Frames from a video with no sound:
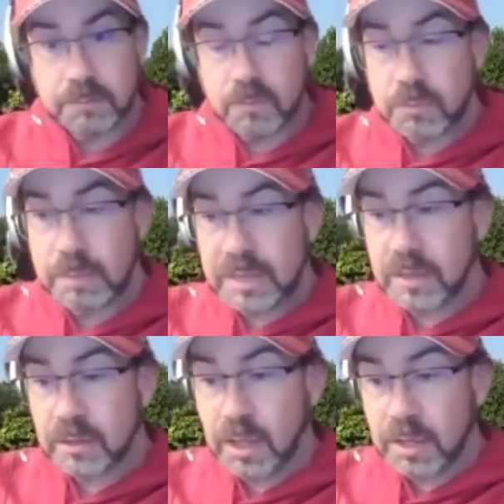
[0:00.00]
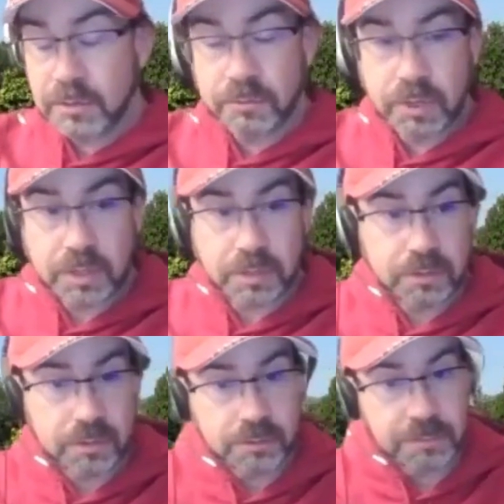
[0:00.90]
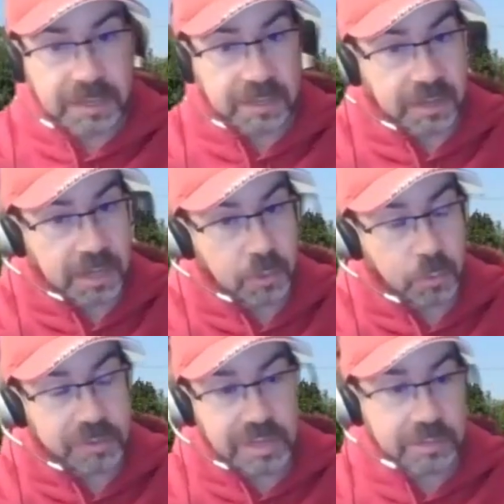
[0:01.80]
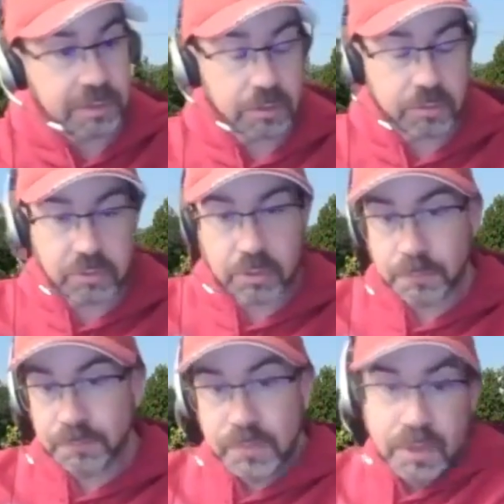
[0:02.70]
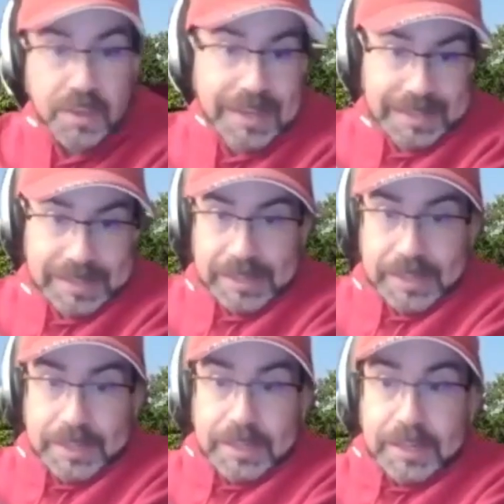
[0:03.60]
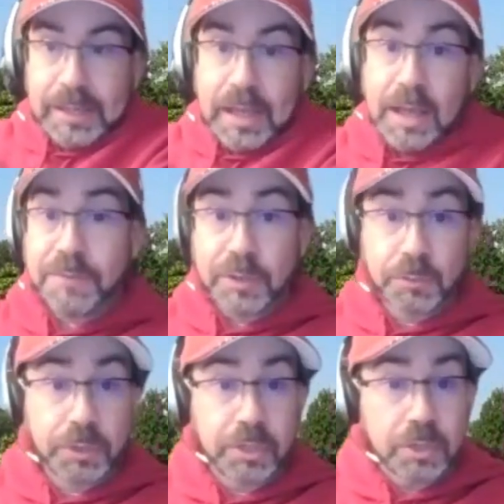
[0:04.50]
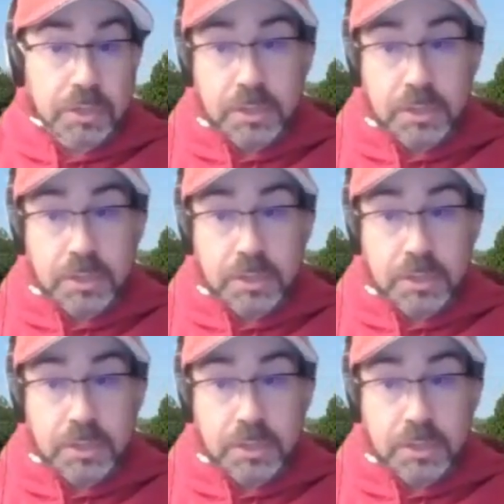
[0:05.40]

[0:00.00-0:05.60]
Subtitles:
making a lot of noise out there. So I'm feeling really good